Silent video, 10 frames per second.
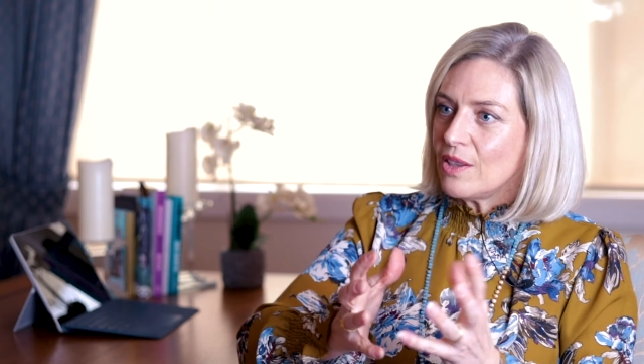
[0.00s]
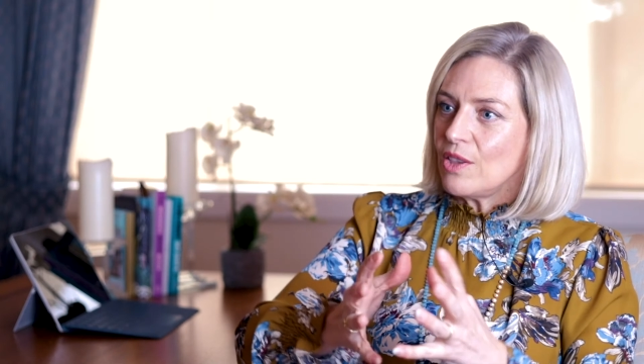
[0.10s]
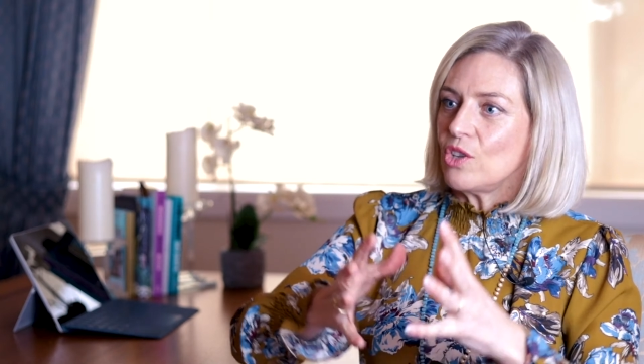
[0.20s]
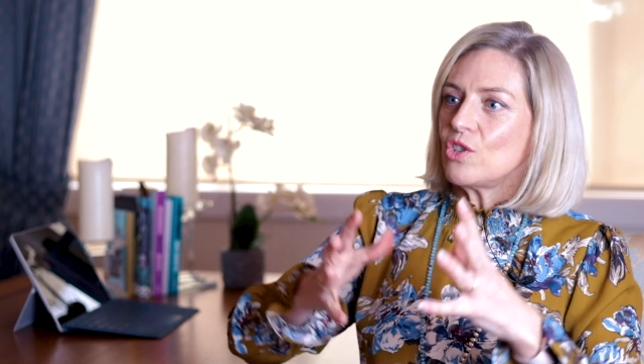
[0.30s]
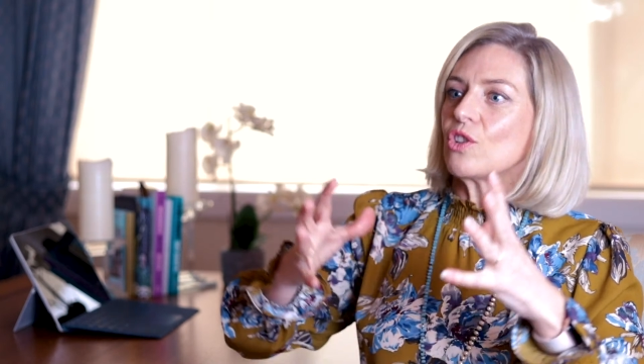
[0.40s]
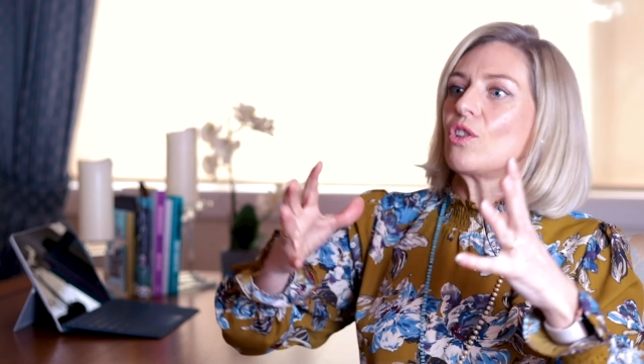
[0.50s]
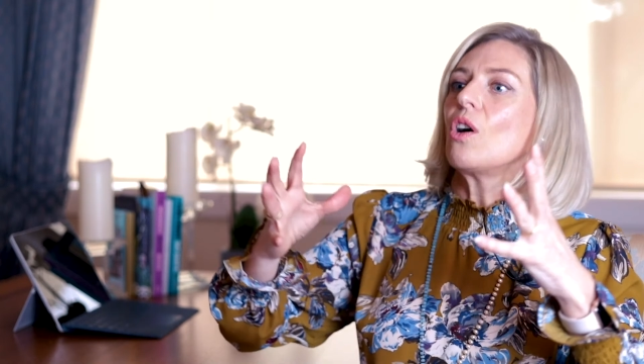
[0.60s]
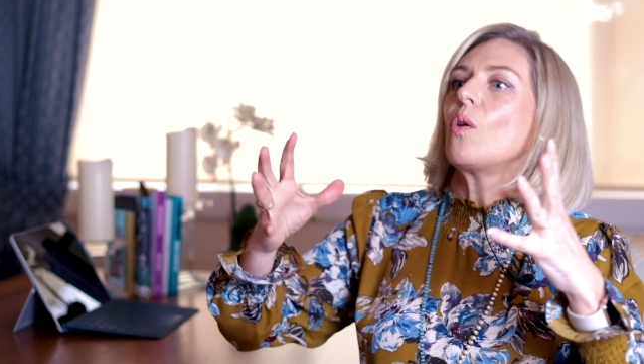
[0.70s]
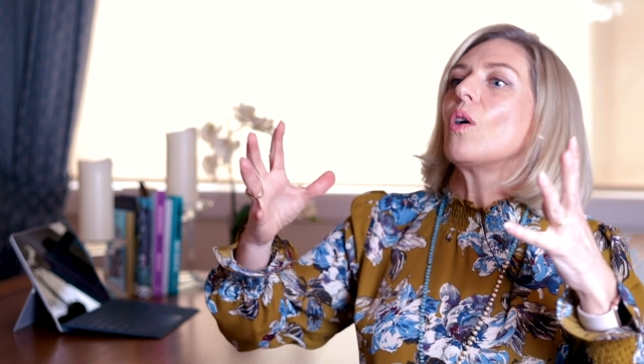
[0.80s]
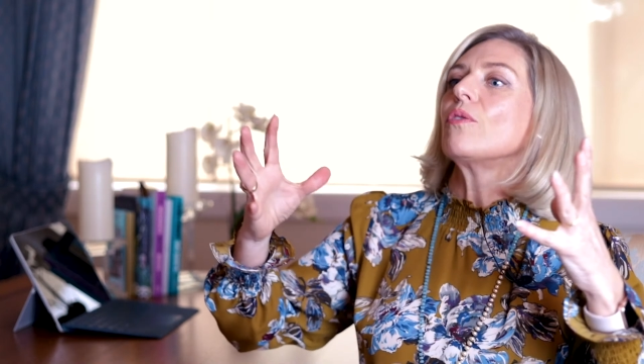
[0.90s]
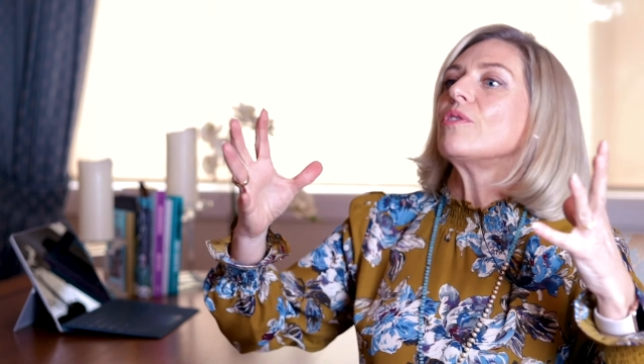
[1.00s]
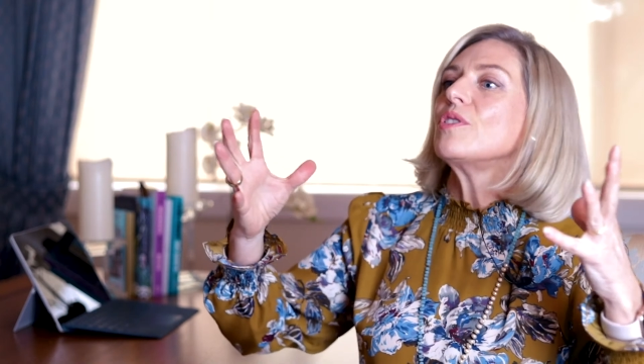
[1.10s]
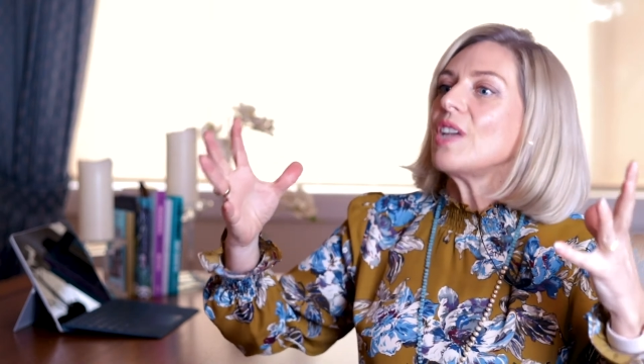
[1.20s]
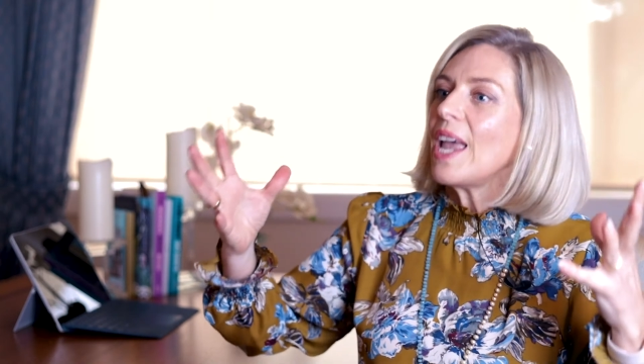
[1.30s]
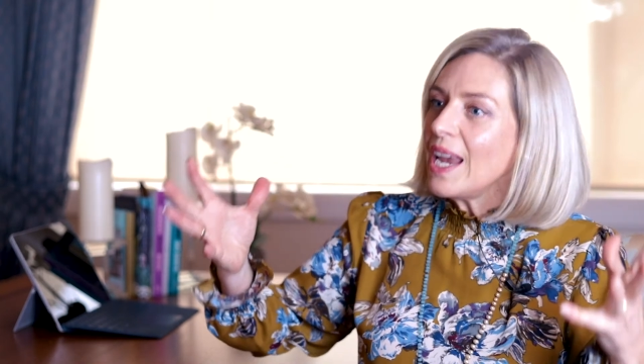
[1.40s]
than to go on for
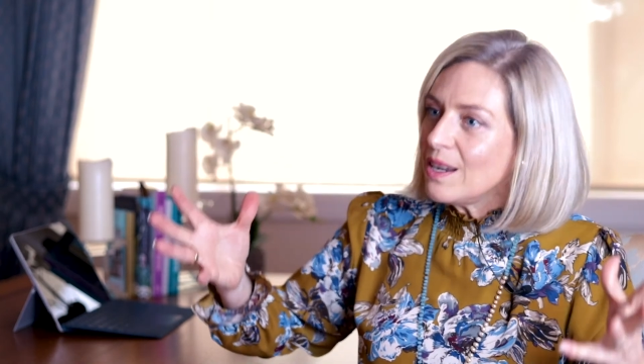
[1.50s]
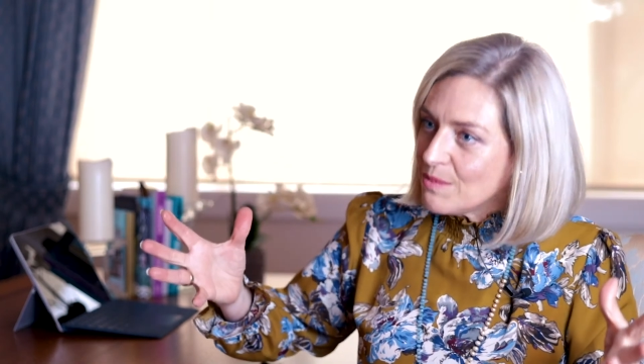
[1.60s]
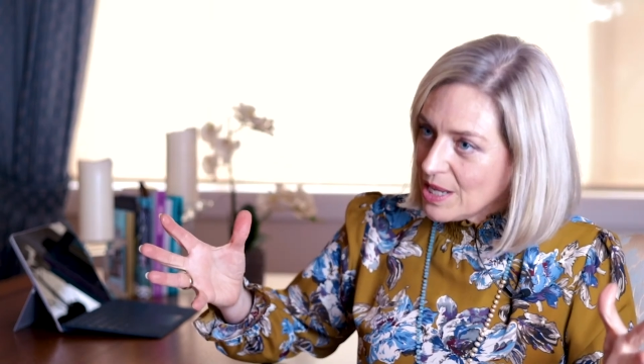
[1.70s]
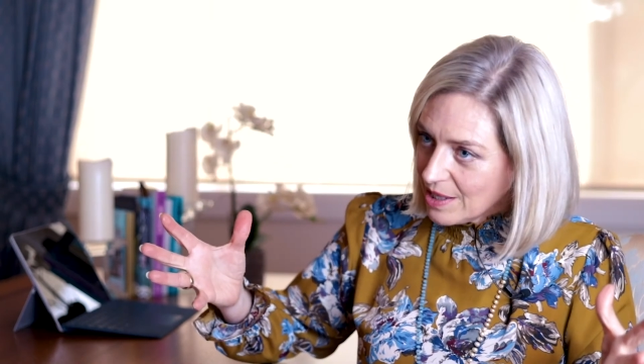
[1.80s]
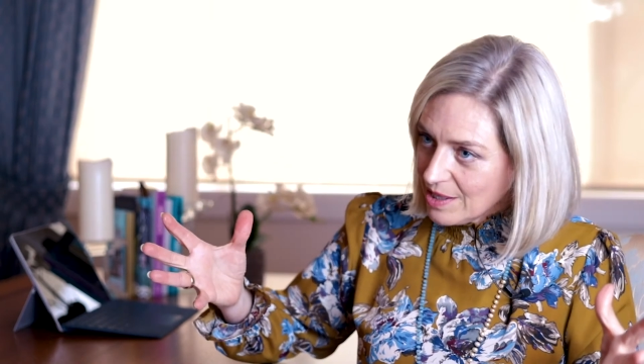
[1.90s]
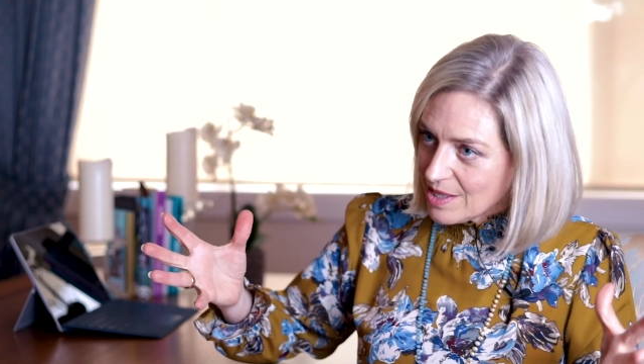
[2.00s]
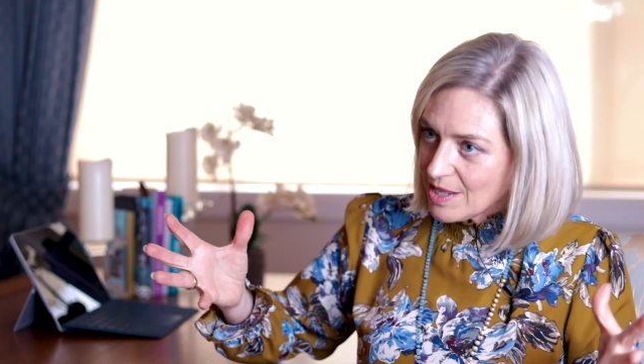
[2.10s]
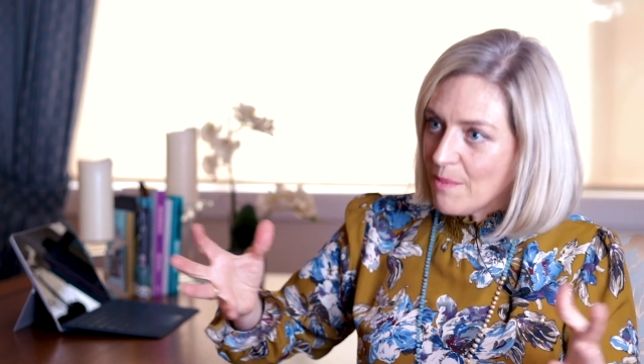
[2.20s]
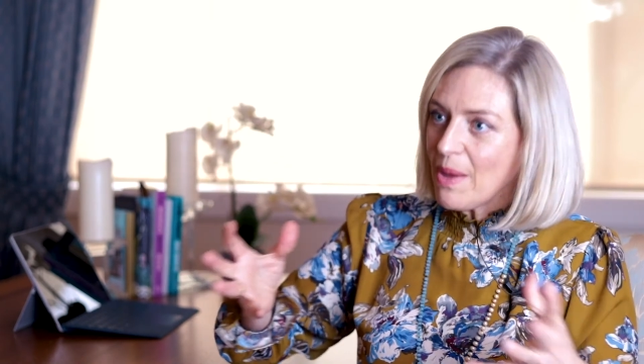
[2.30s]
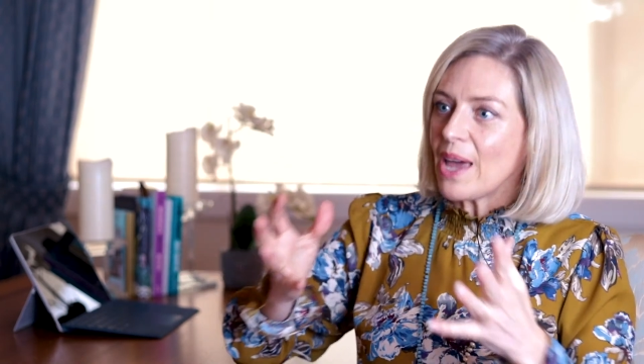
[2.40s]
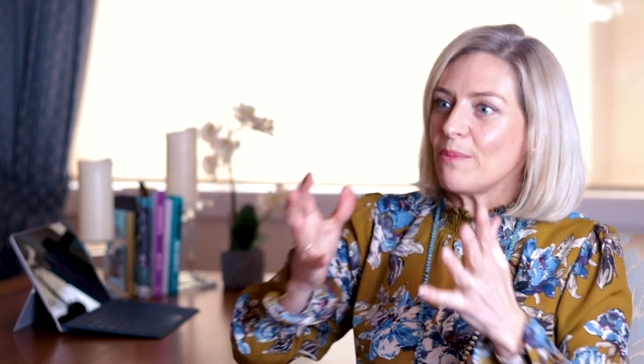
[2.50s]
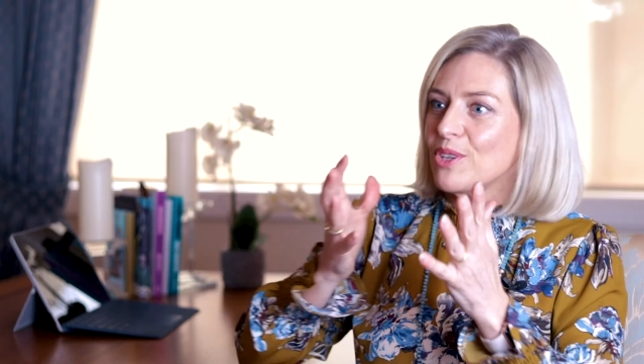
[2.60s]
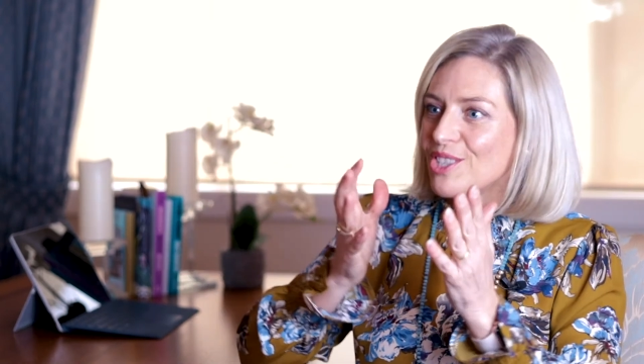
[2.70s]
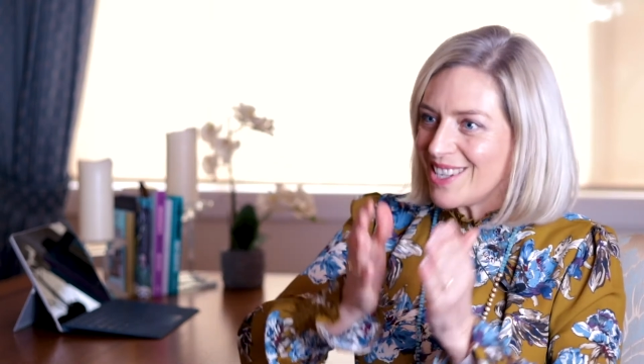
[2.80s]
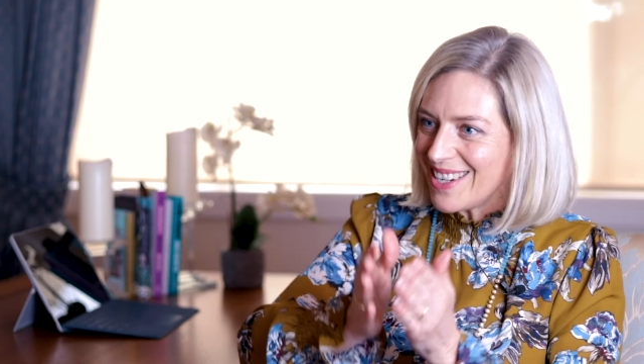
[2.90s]
10 minutes about a
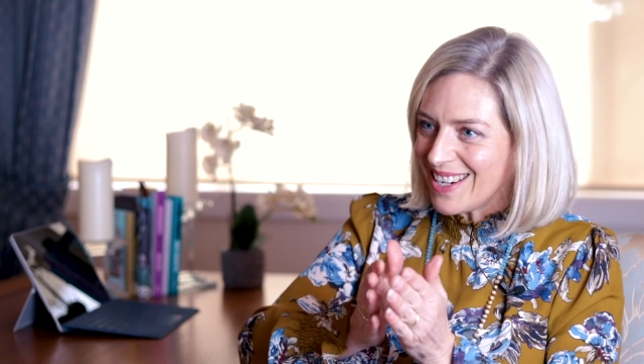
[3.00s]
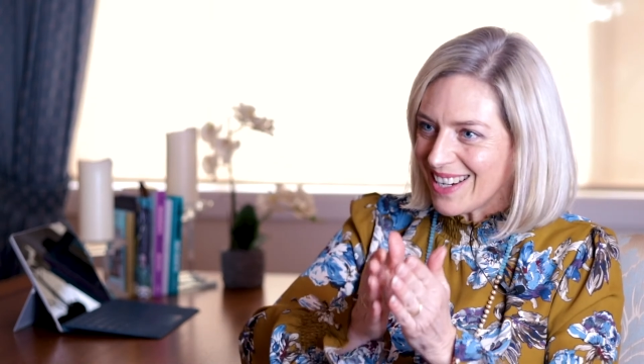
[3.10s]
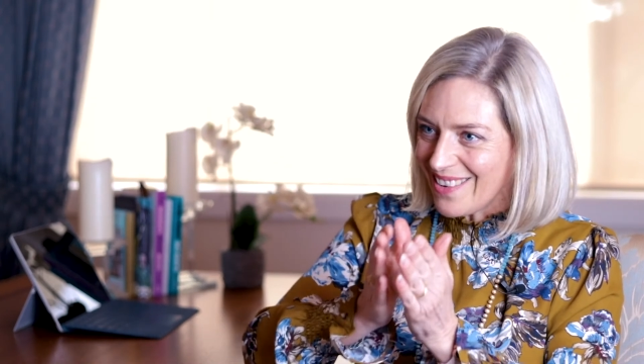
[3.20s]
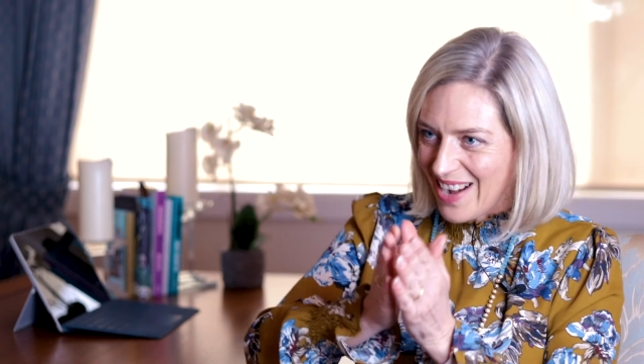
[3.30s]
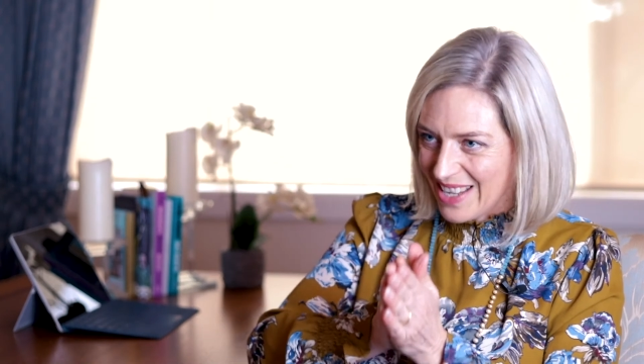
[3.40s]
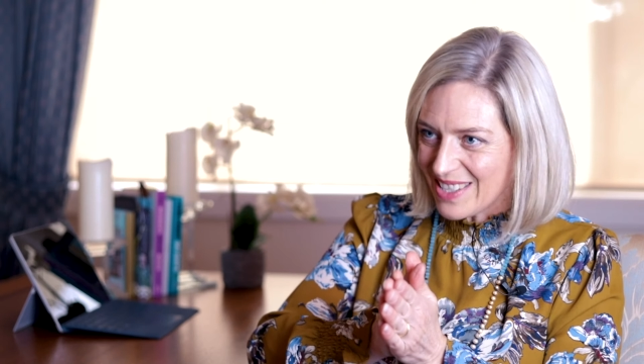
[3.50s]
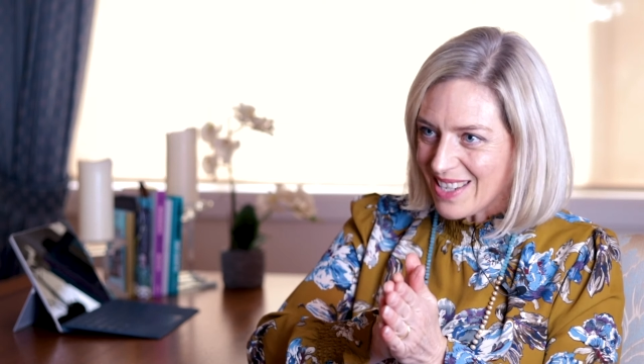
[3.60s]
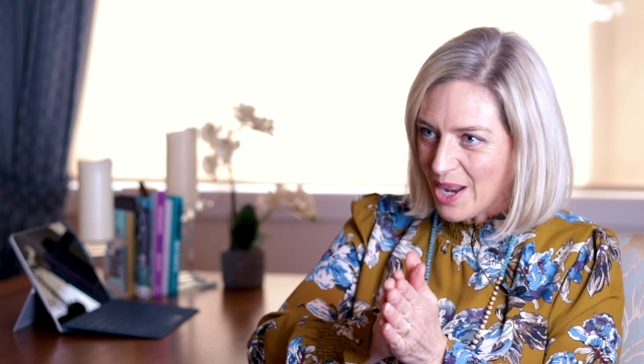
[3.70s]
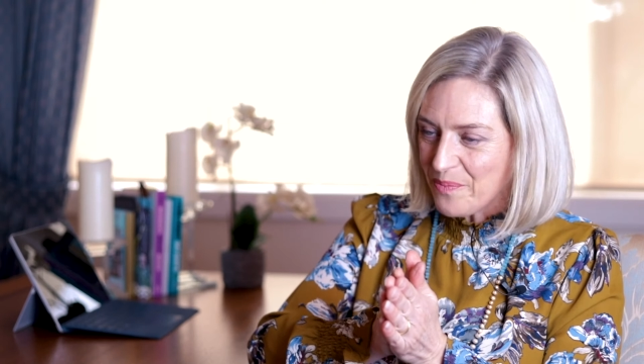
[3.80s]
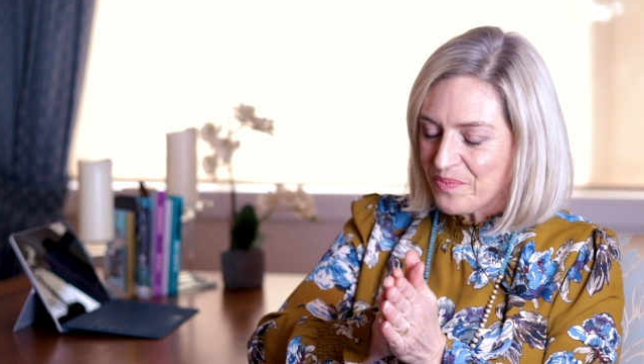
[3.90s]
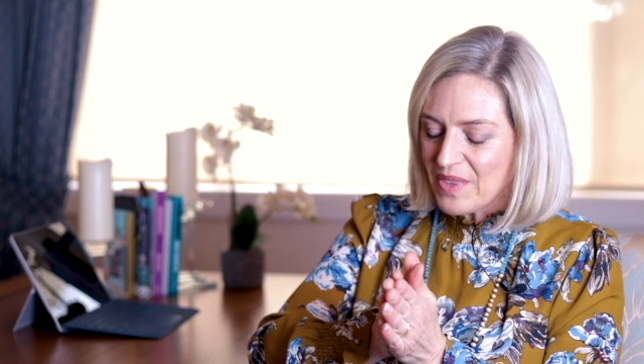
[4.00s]
particular answer.